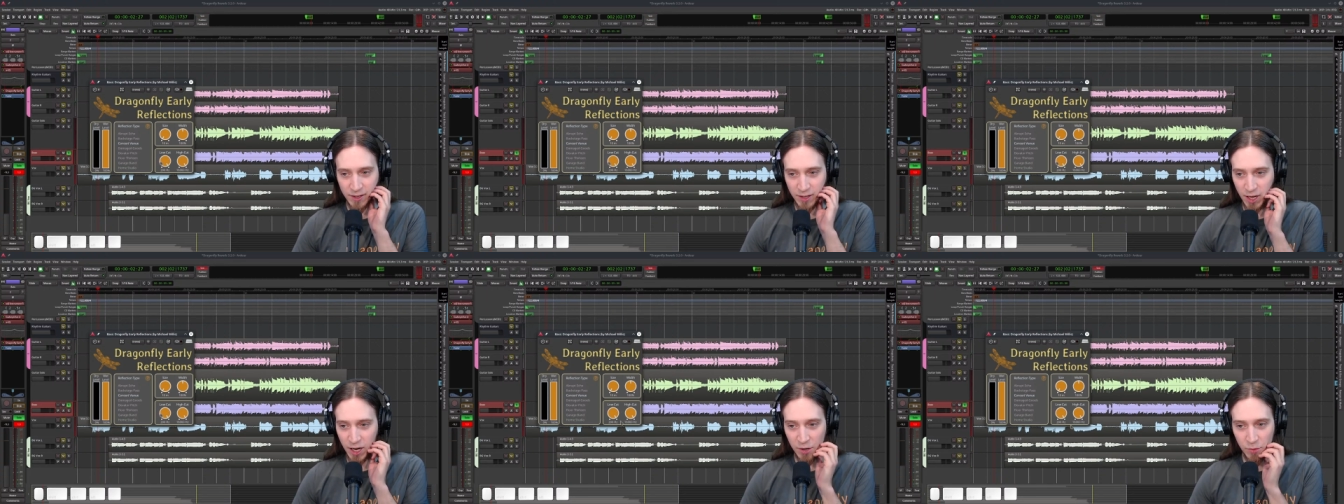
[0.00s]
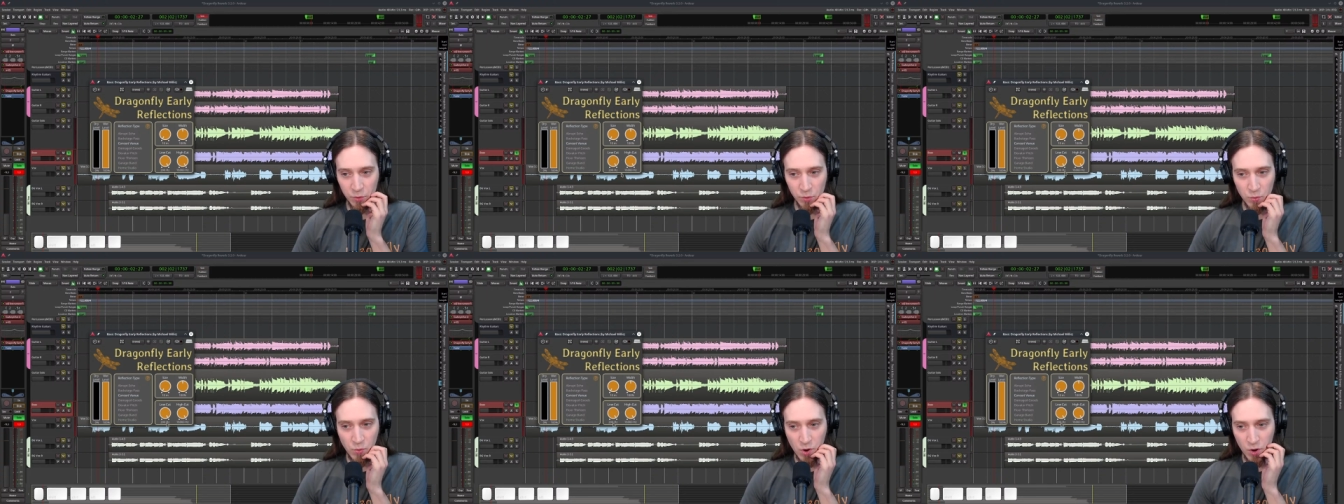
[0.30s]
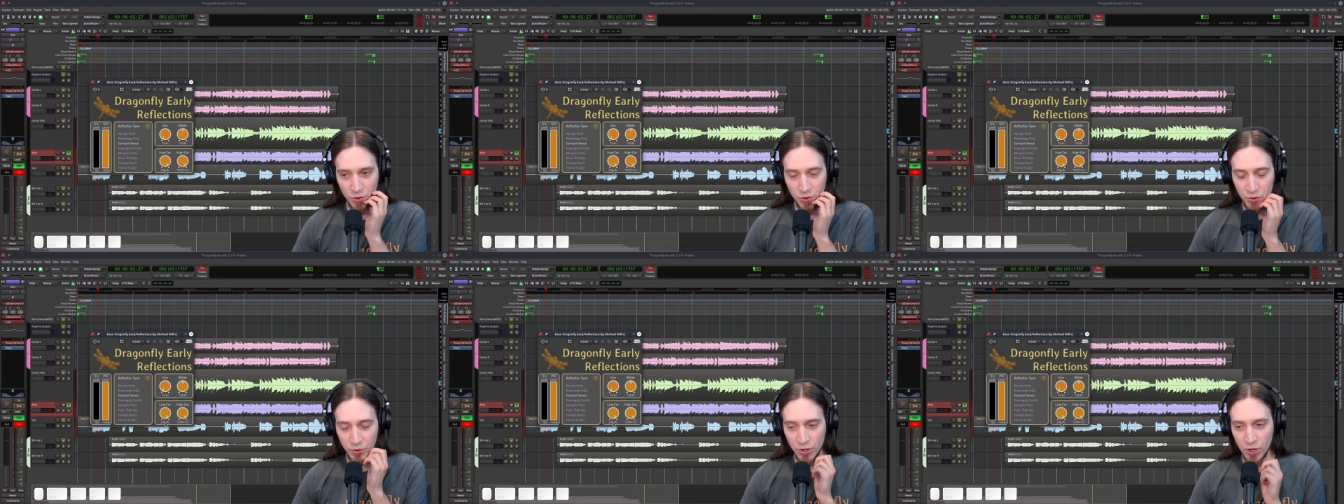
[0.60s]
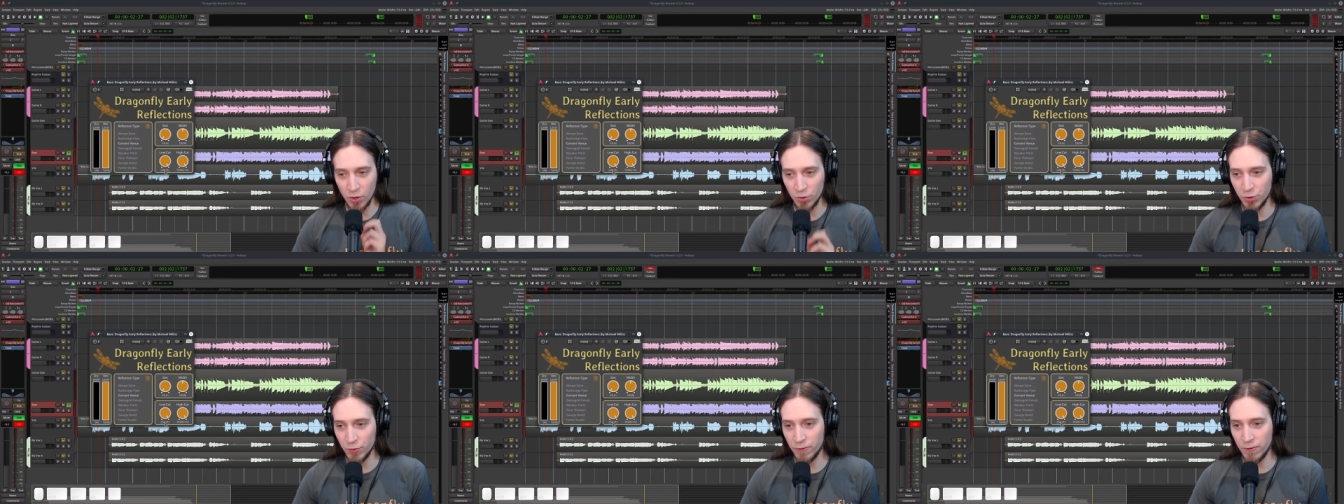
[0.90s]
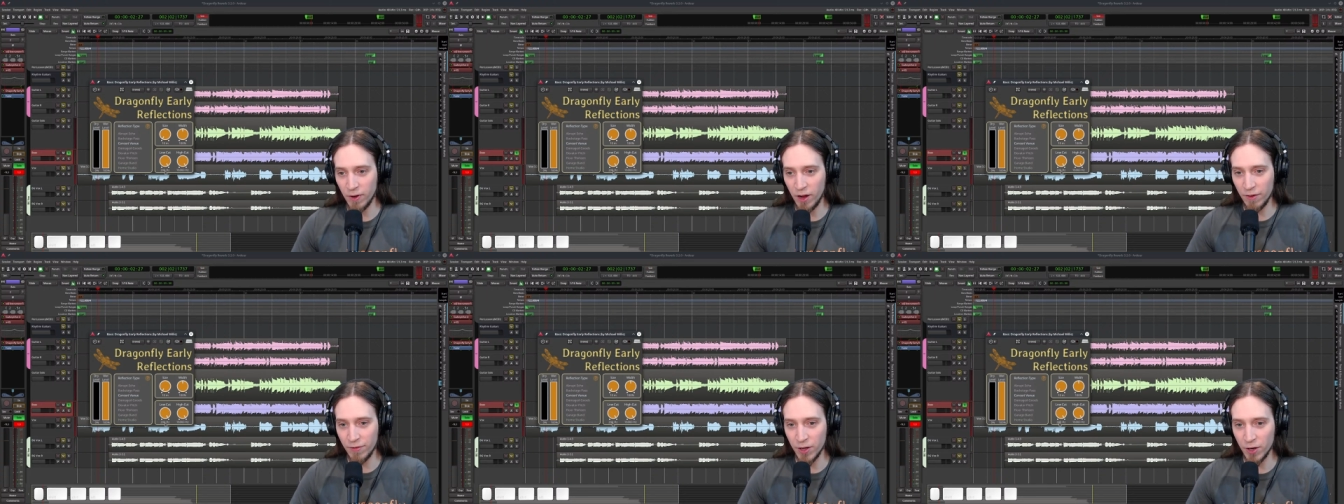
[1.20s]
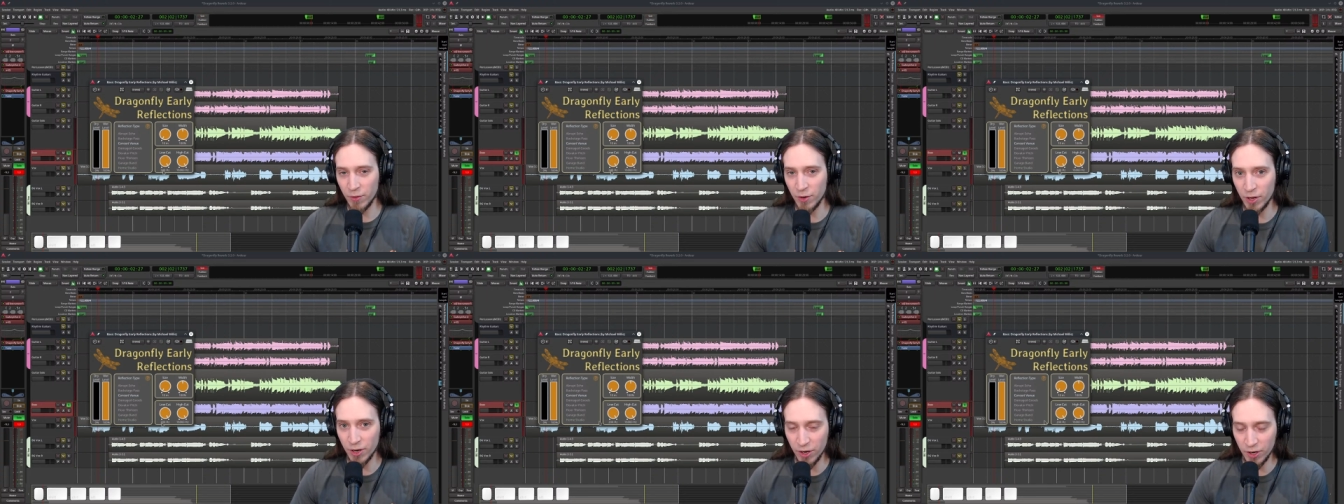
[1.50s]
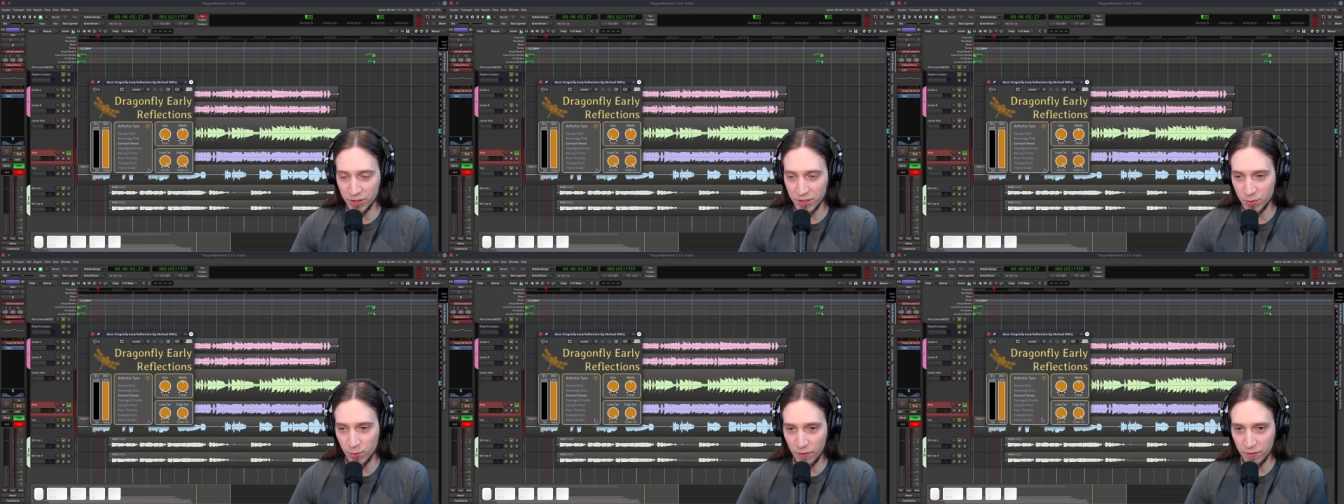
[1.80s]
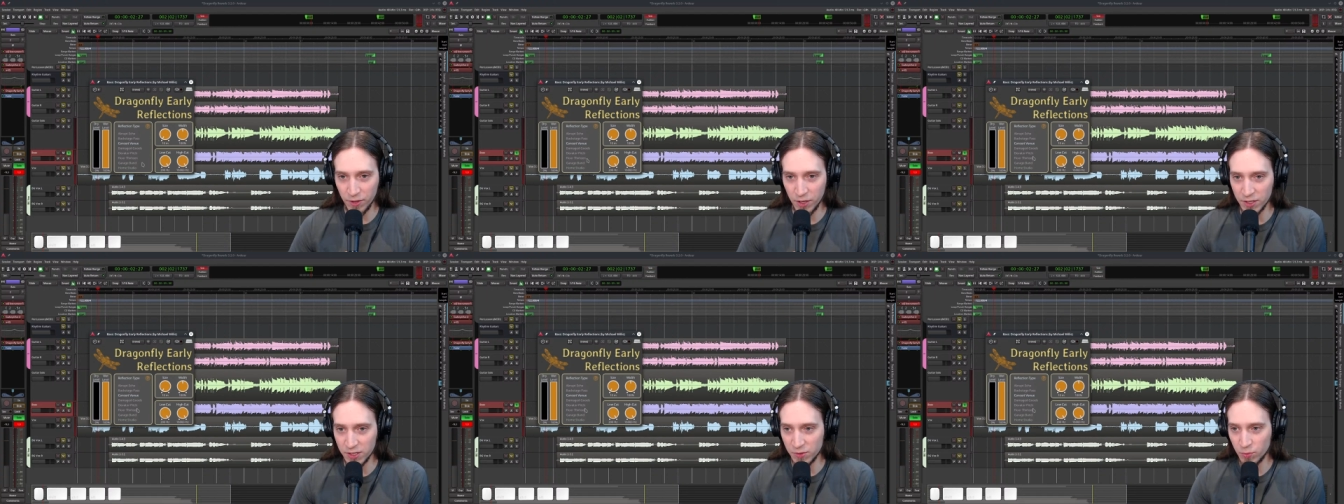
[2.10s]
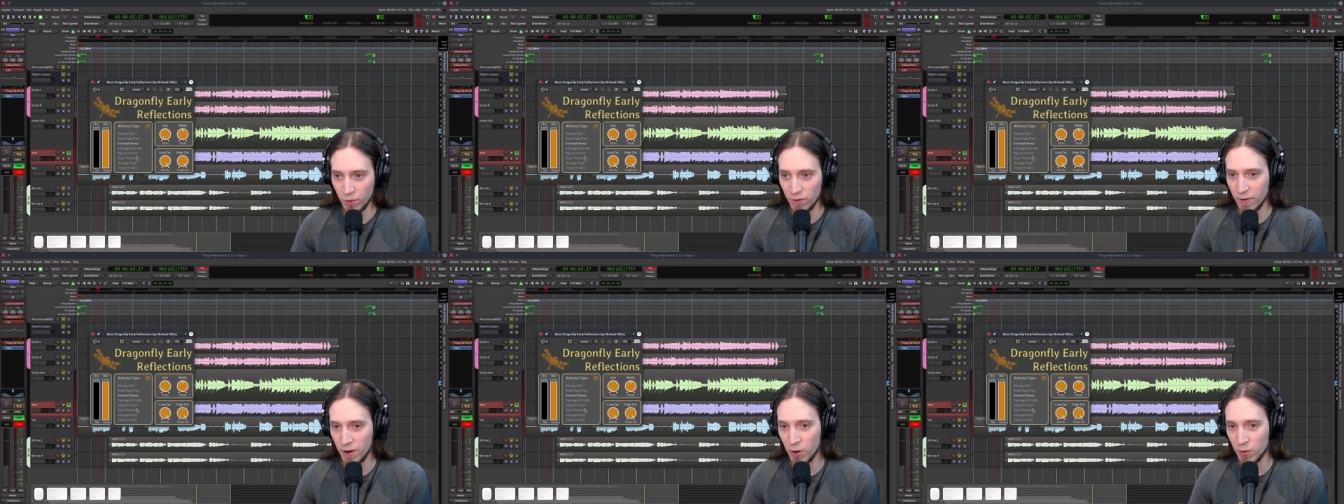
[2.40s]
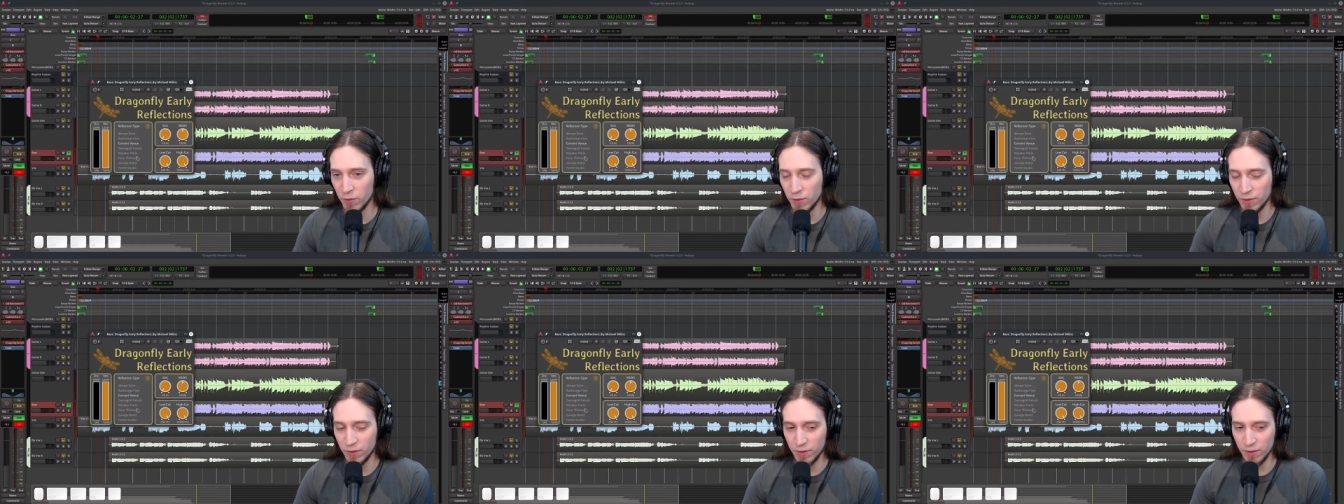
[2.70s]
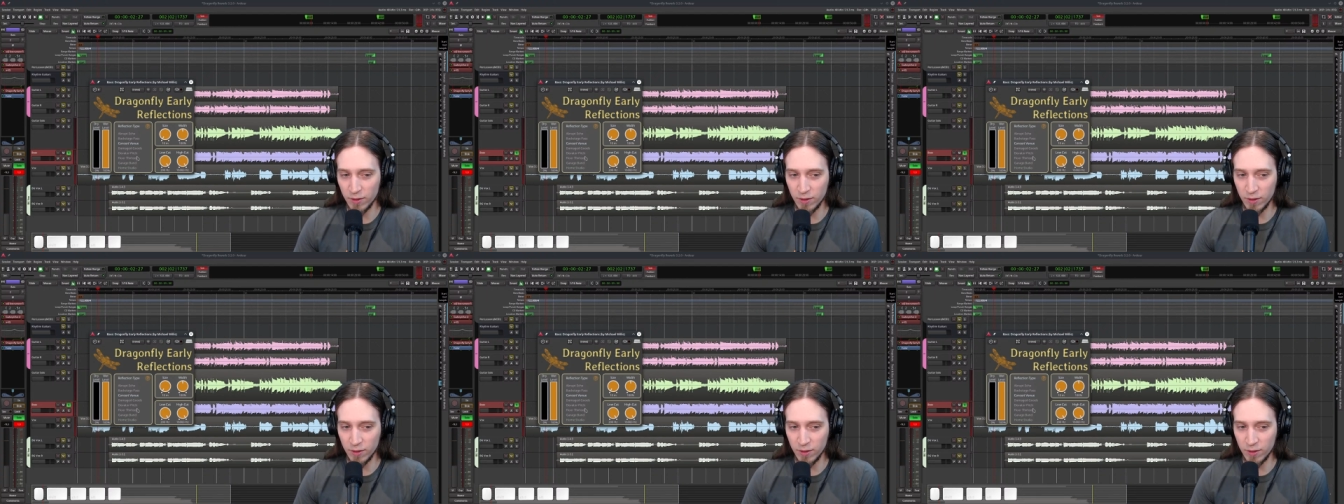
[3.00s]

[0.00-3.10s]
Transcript: I would want to go to five hundred hertz with this without.